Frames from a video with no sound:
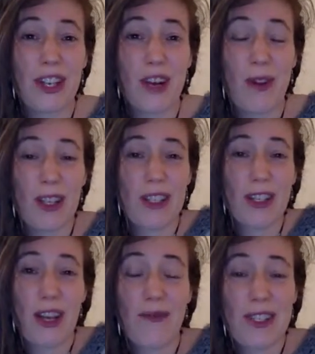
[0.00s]
I want
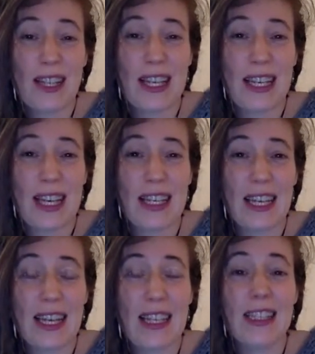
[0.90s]
to emphasize that
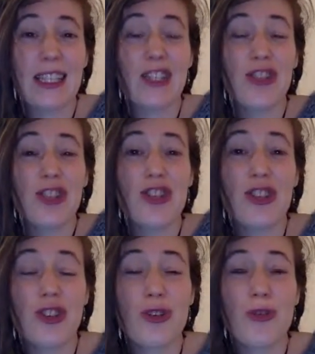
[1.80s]
again. This is just
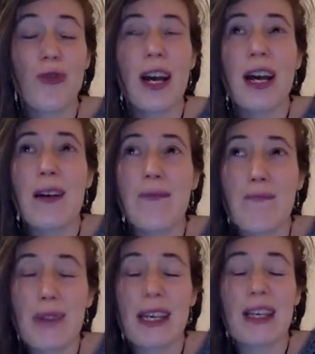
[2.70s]
you
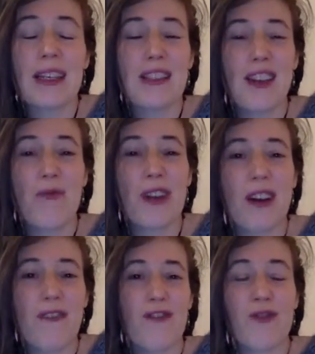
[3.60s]
being someone
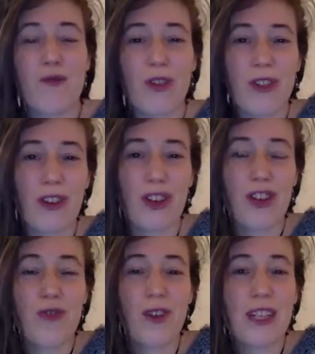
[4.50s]
of your word.
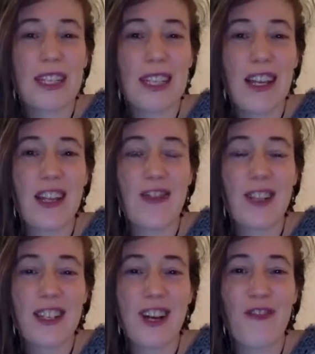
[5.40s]
You are setting
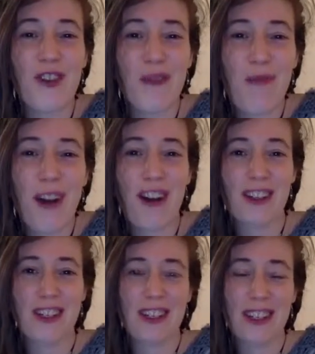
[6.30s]
yourself
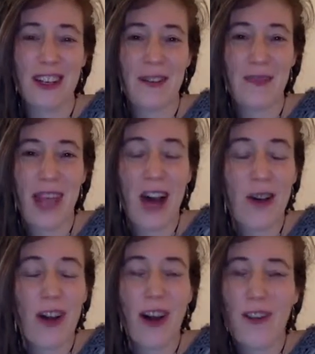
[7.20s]
apart
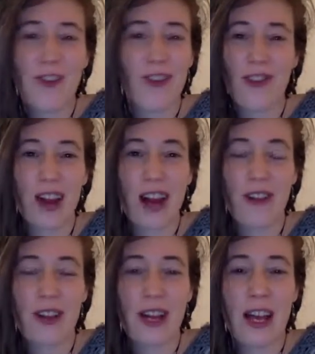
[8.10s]
out of the
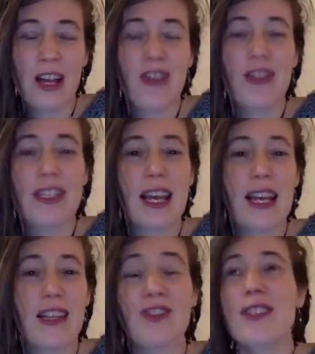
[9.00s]
crowd. You're
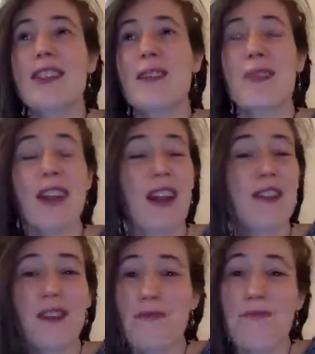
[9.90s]
saying, so this is something that I've
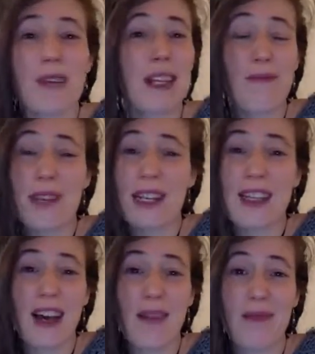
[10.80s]
done many, many
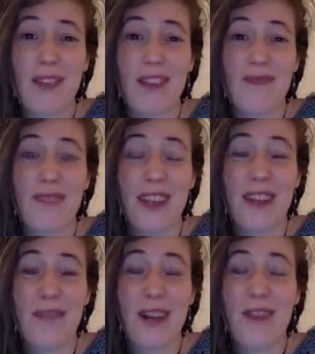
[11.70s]
times
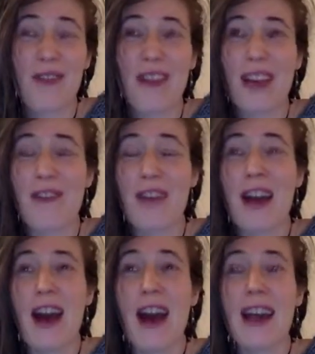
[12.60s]
in my own life.
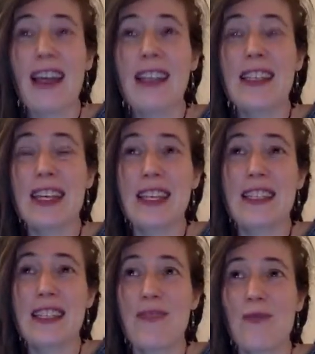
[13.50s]
I can say
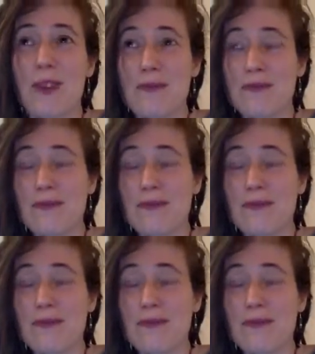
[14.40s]
to someone,